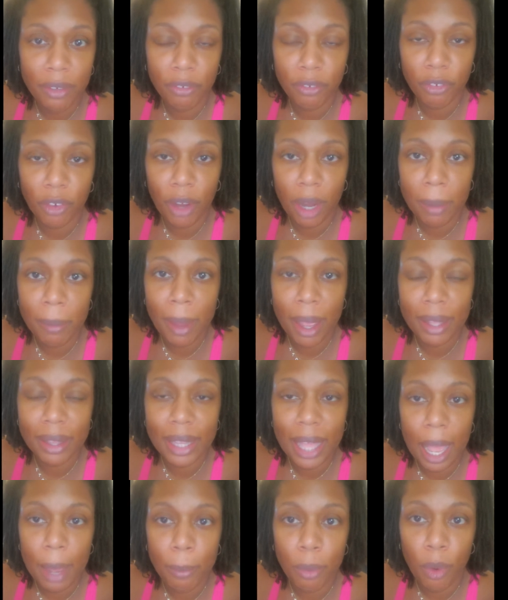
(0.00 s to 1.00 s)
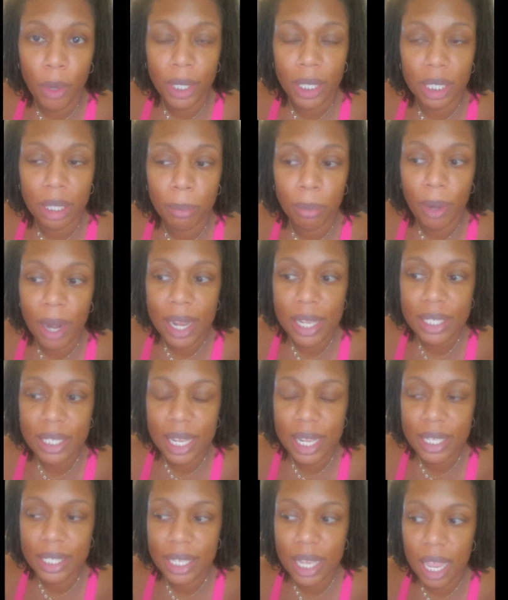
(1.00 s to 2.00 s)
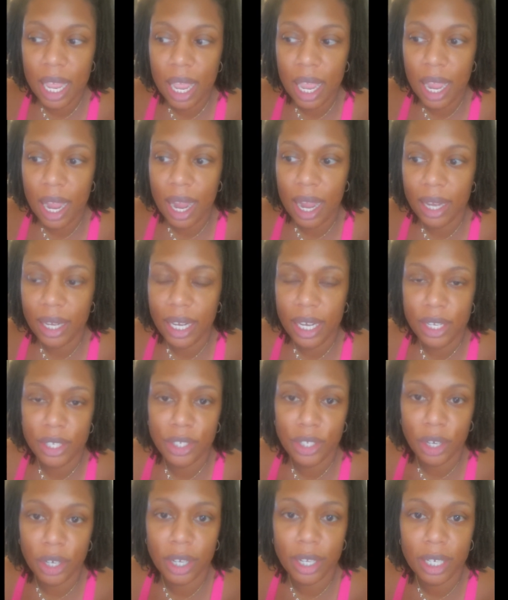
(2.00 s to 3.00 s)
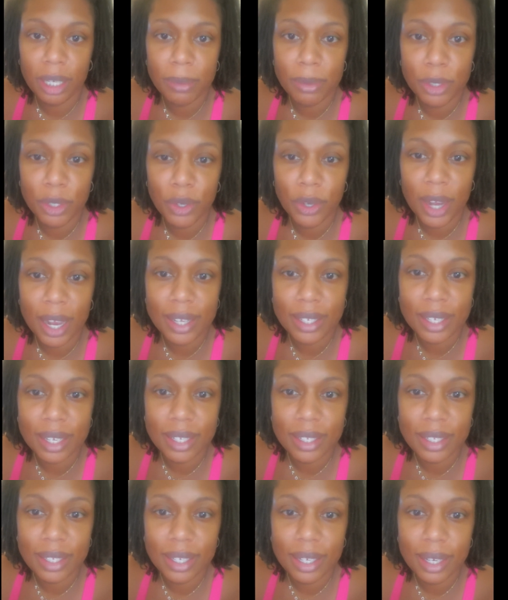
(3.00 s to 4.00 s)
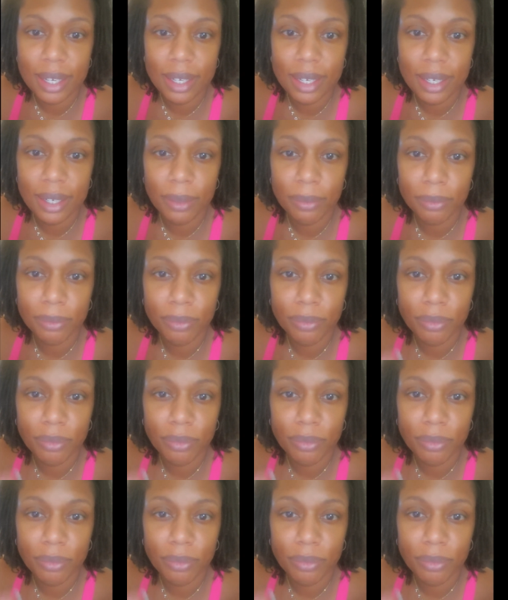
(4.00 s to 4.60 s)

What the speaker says: frame at that point in the process and insert a clip so you guys can see,